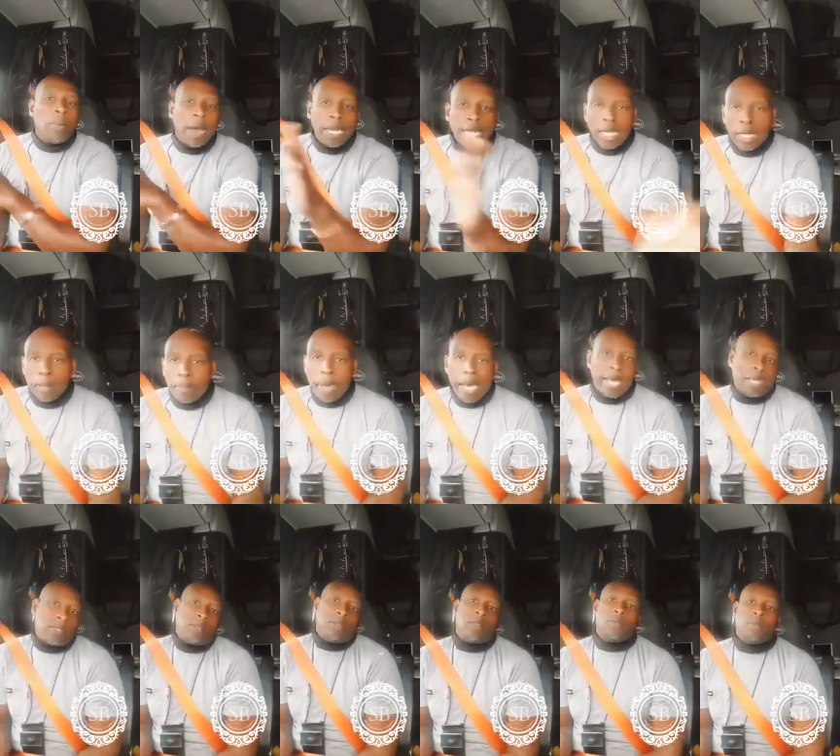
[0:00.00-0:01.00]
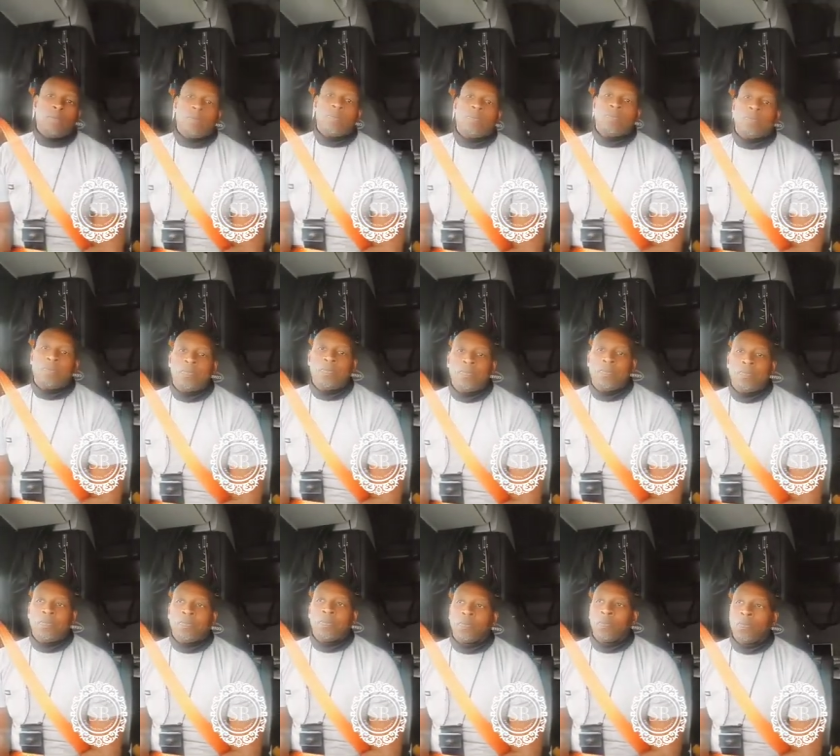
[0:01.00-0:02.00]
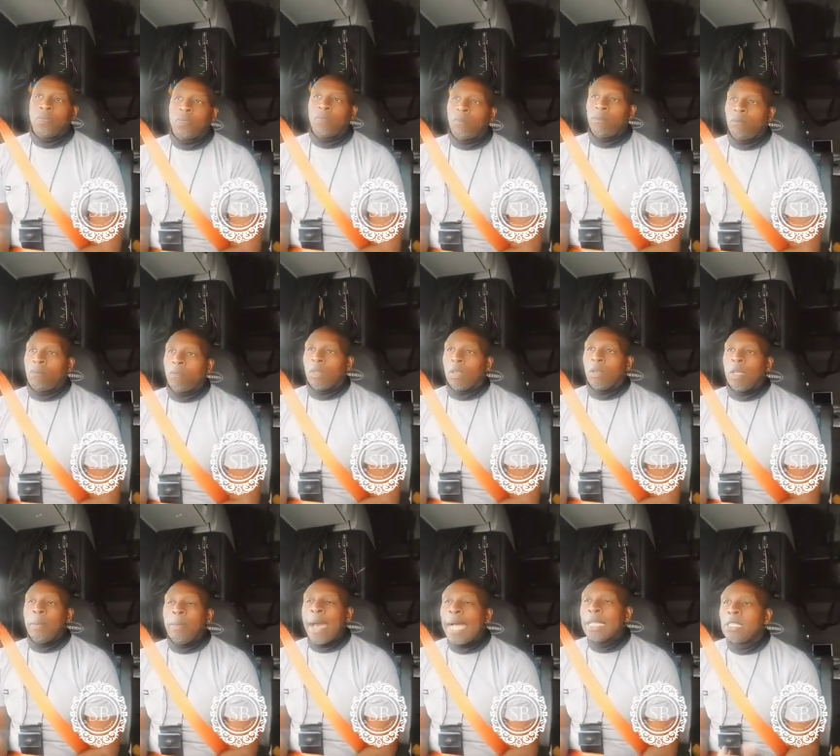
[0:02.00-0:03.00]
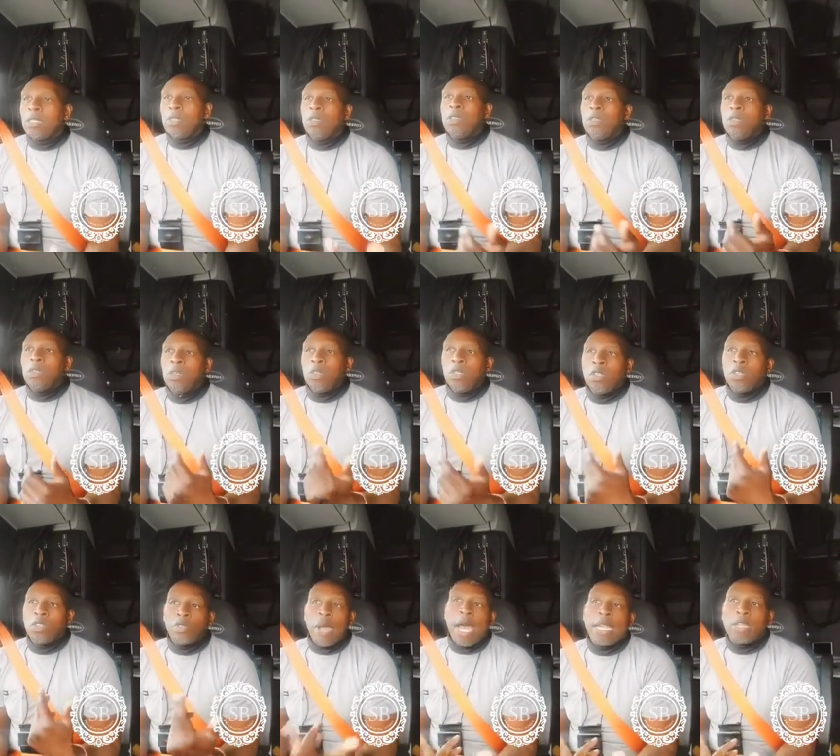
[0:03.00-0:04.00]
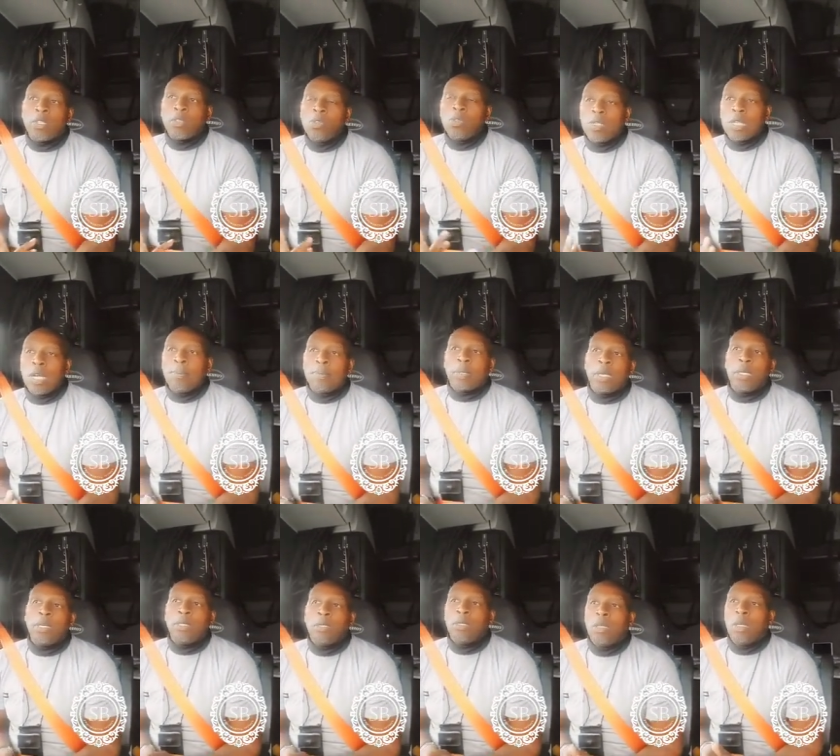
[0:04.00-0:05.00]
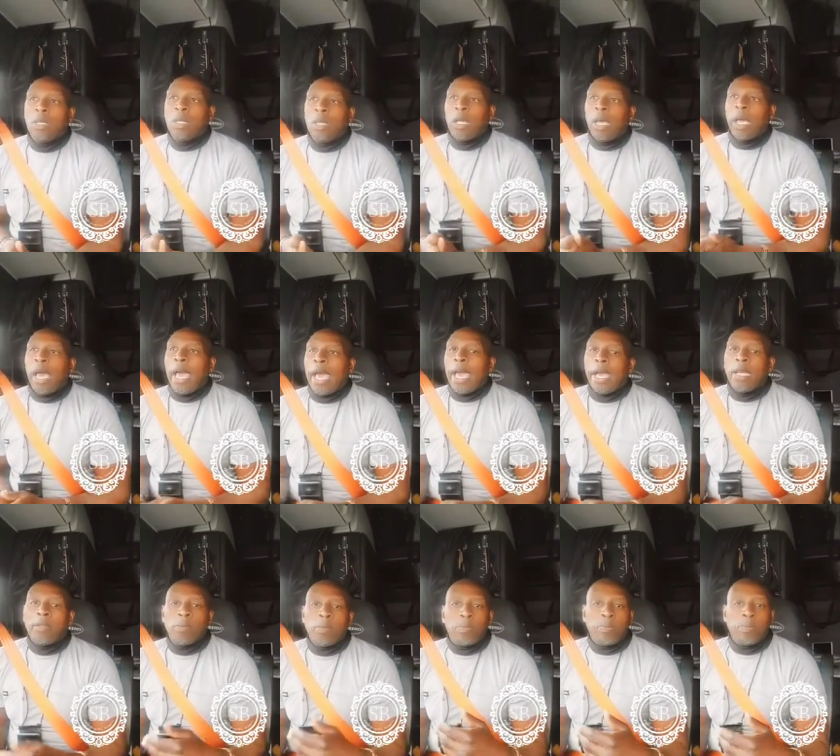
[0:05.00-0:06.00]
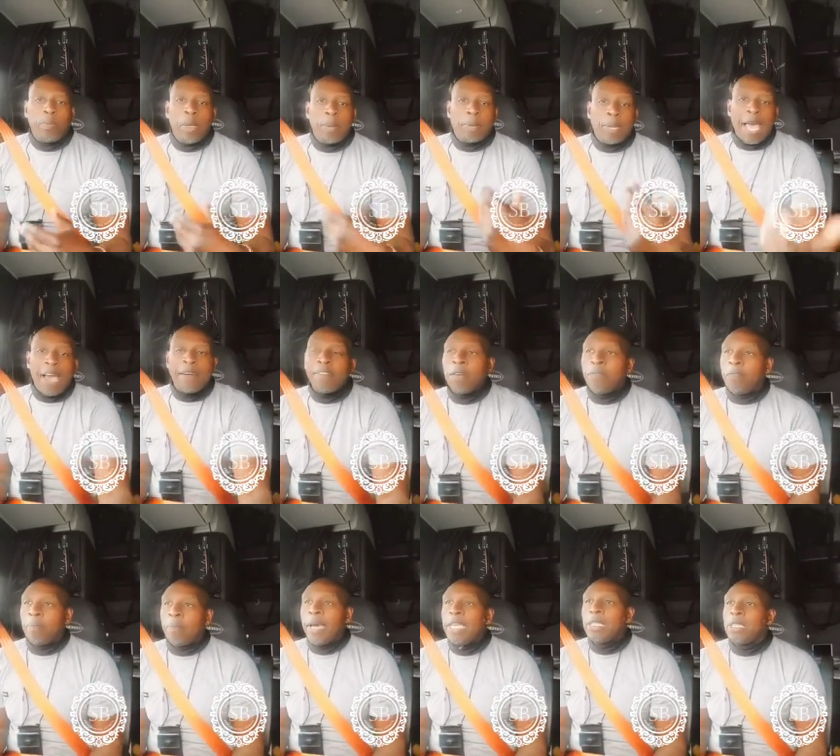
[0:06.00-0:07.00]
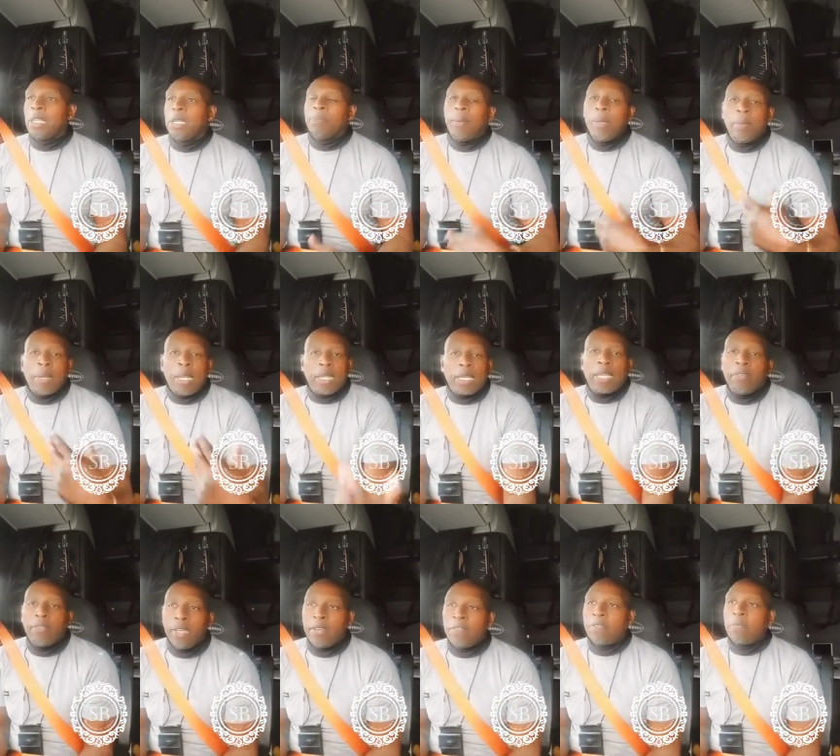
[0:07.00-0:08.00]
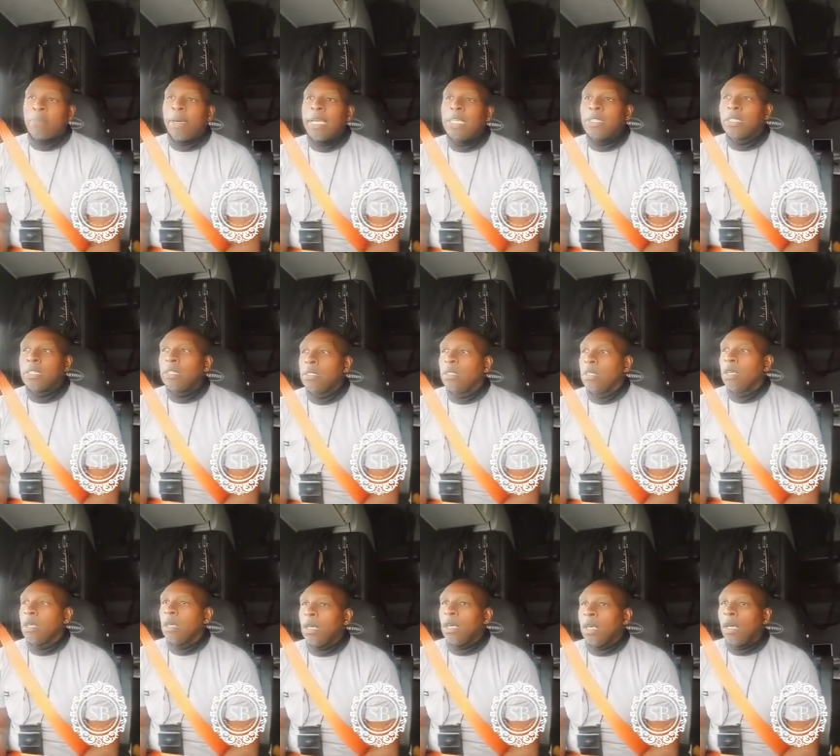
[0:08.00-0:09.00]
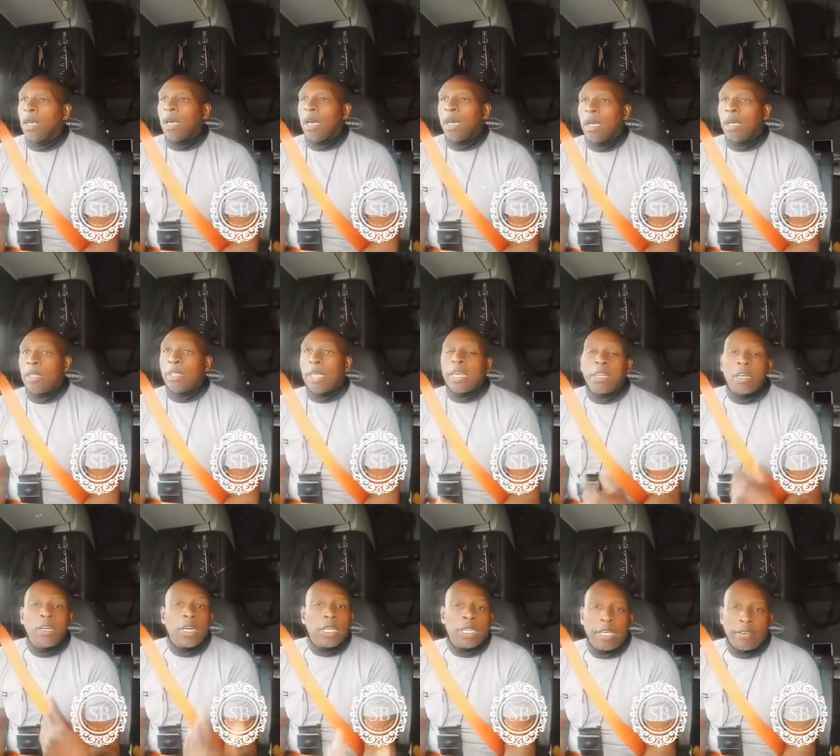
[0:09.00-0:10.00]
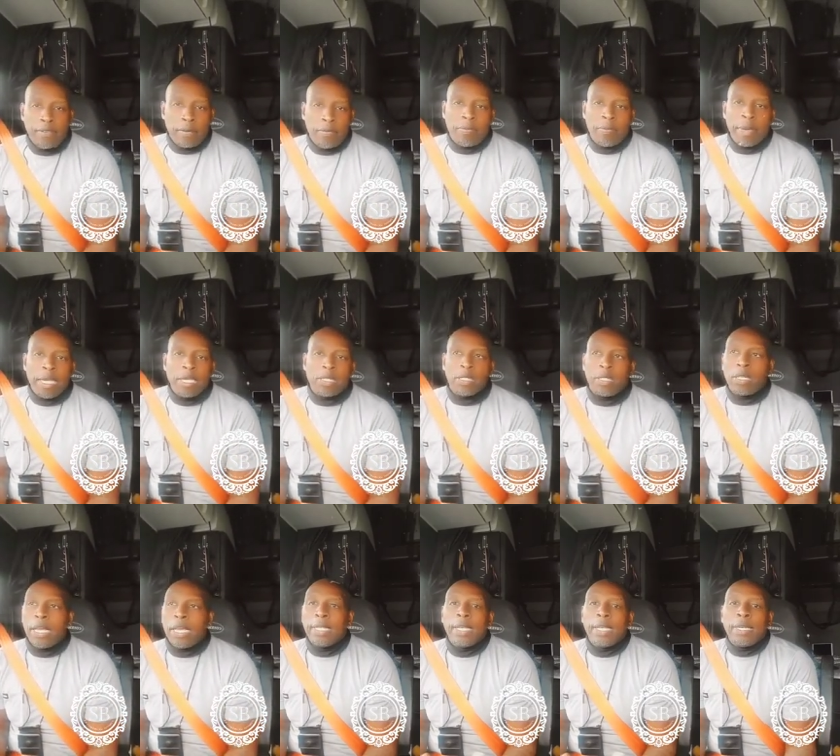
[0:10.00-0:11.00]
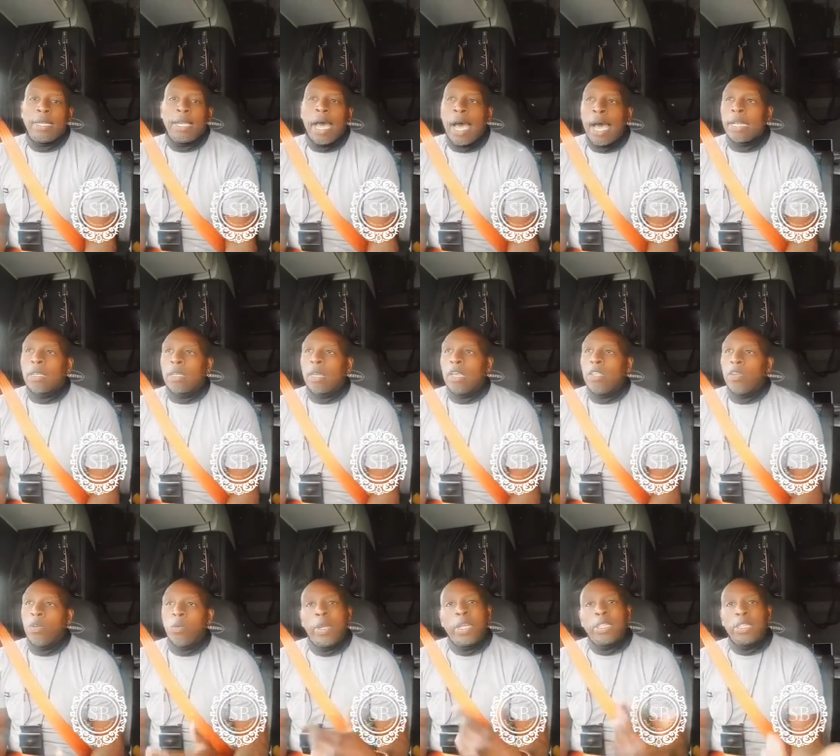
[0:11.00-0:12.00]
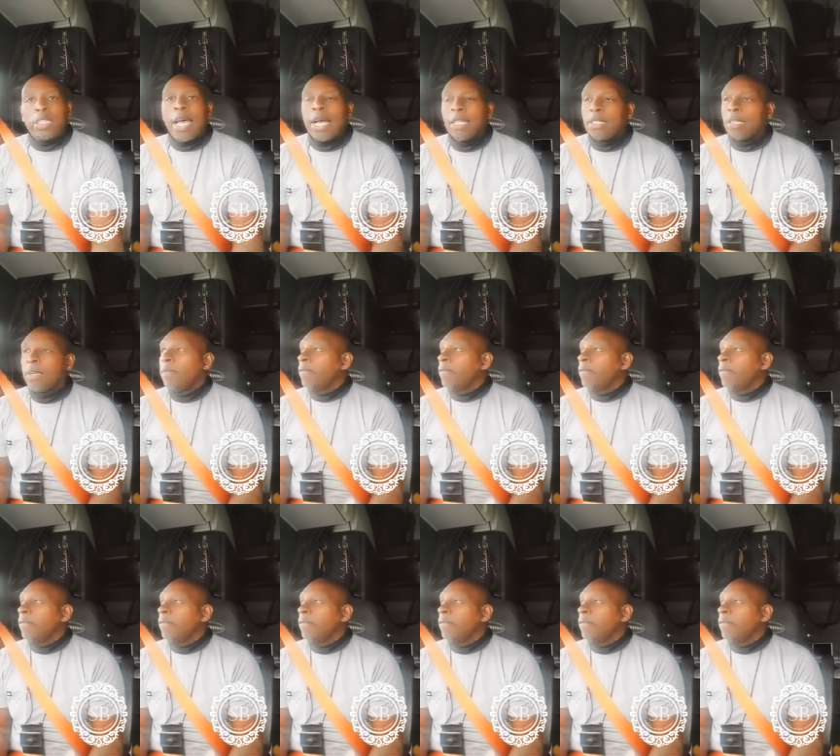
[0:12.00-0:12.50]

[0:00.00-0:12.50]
Imagine you're trying to do something and people have information and people are giving information. They could give information and they're not. And you're reaching out to them, you know what I'm saying, because they're vets or whatever in the game,